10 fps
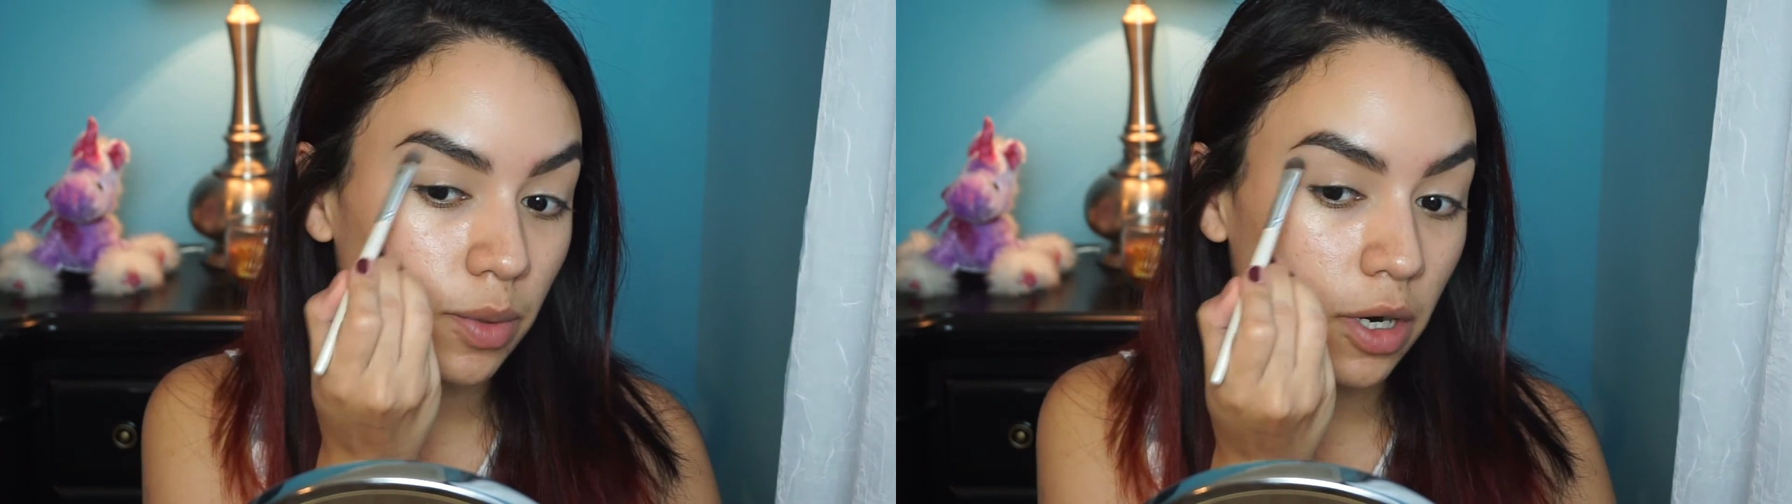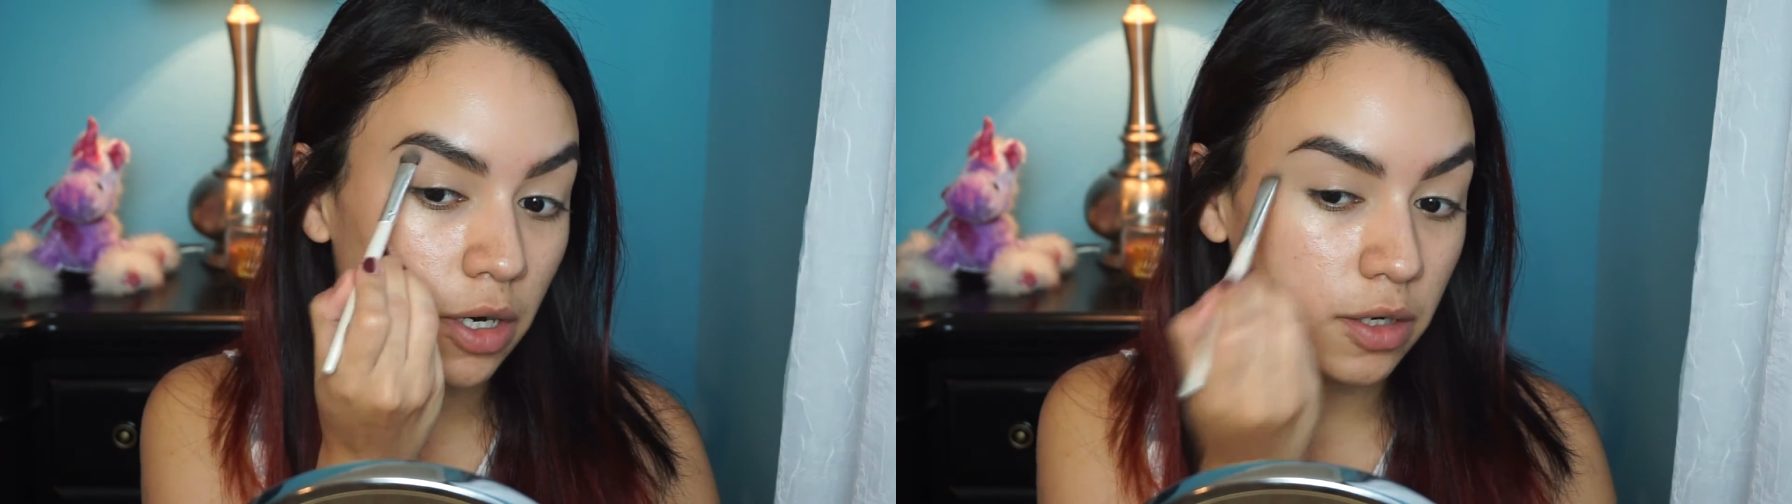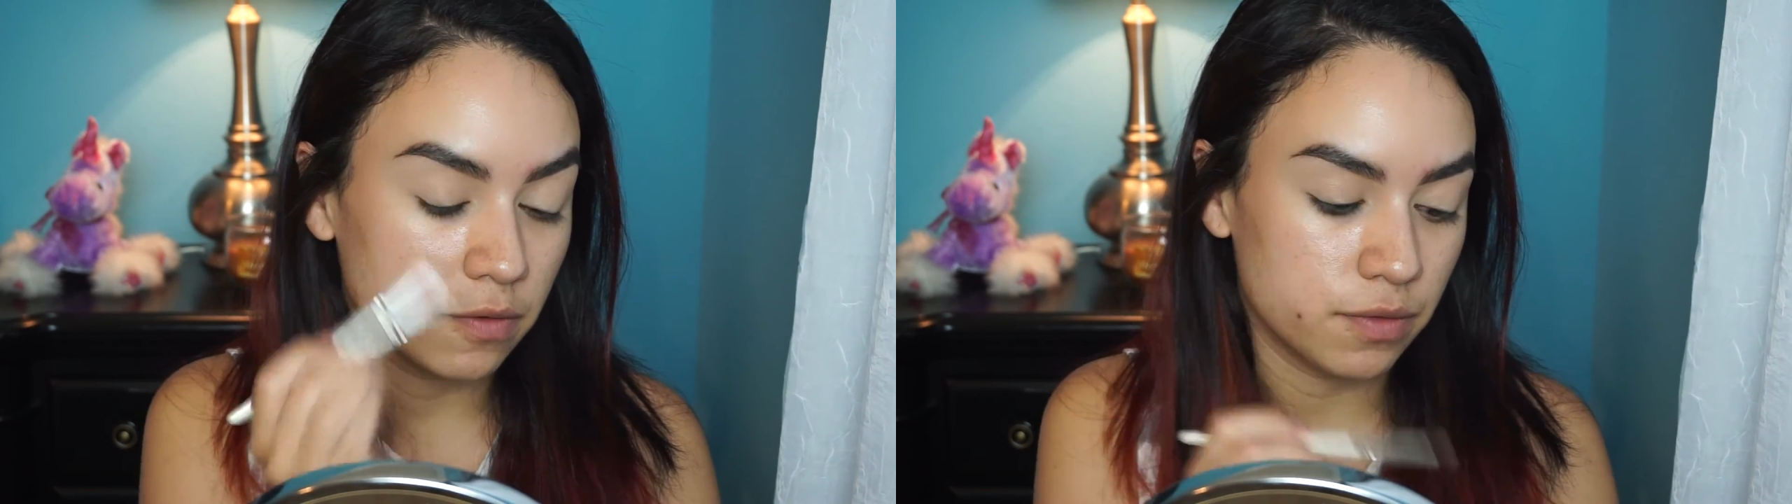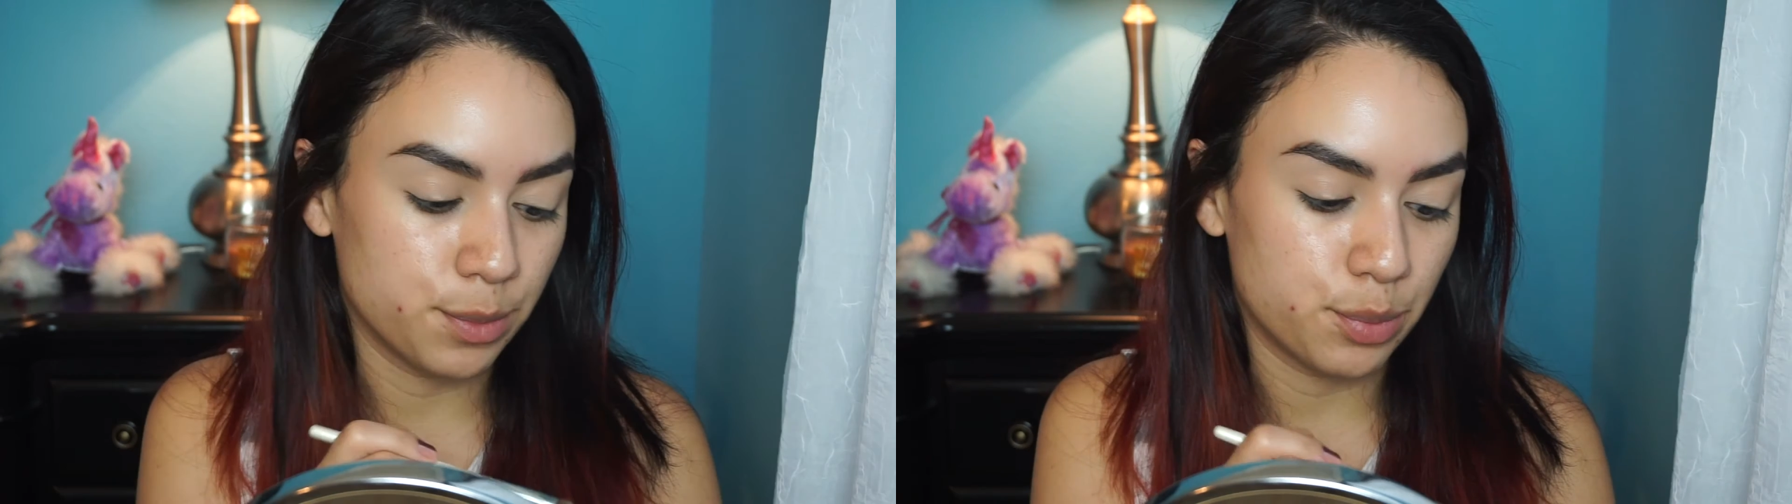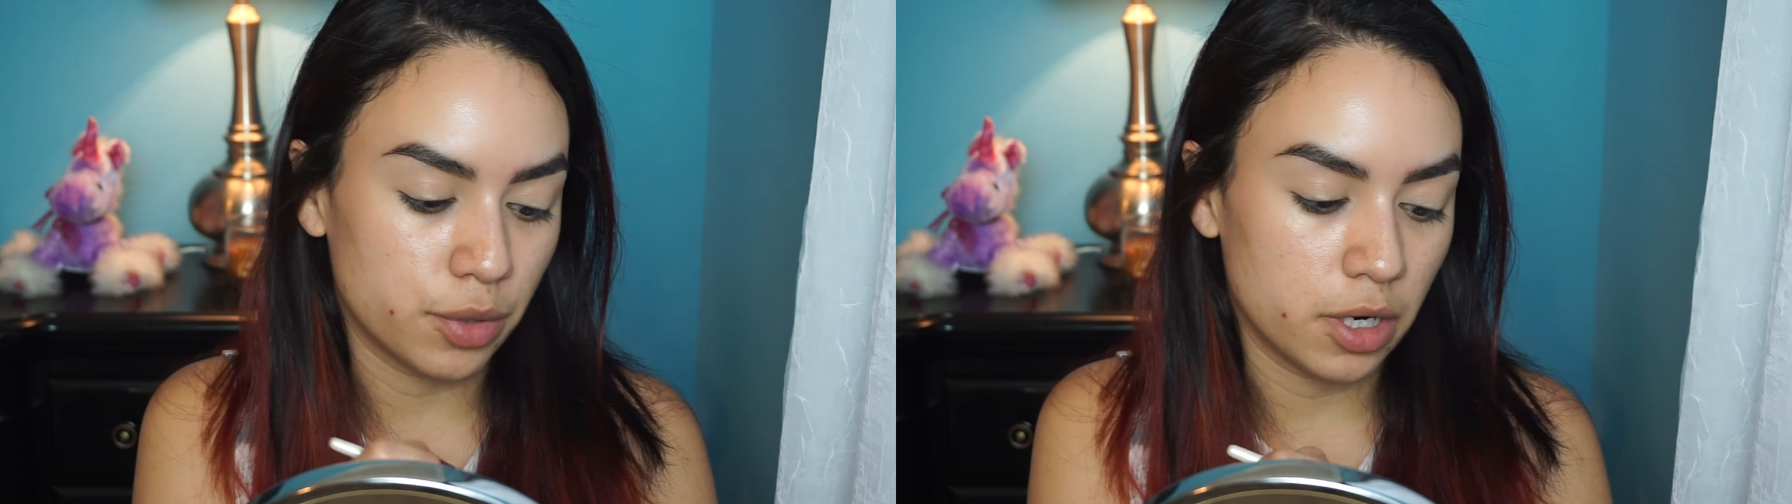part of the
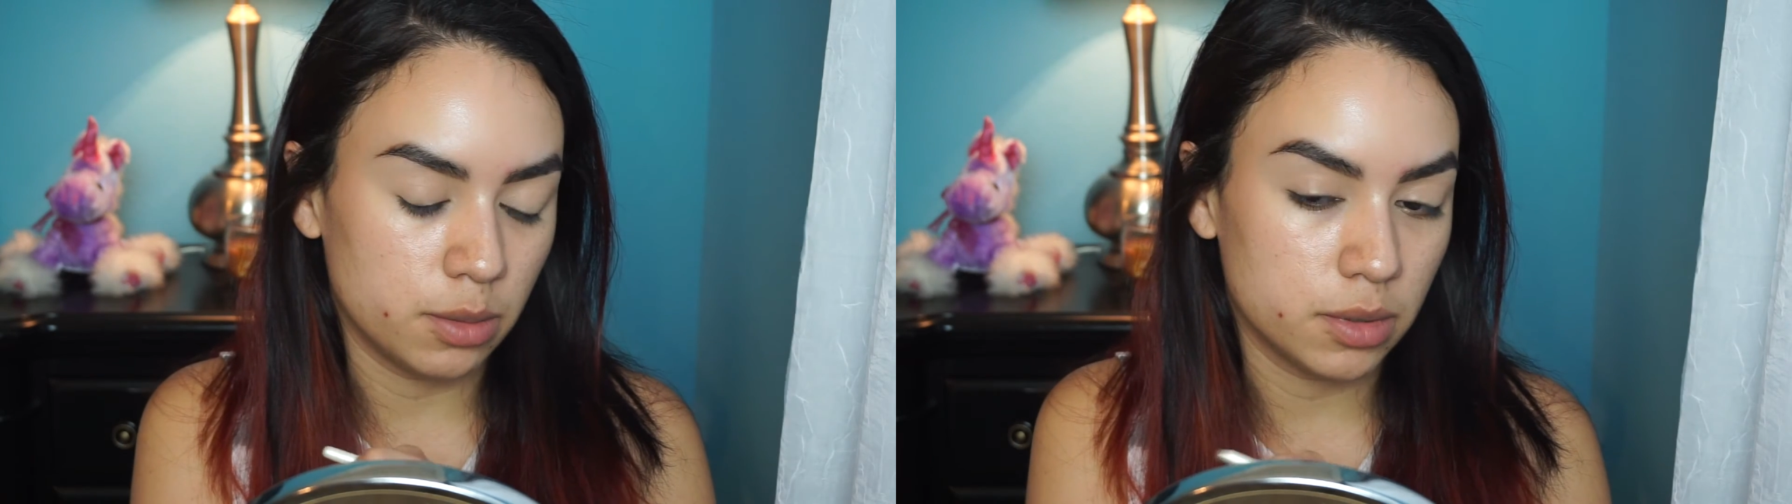brow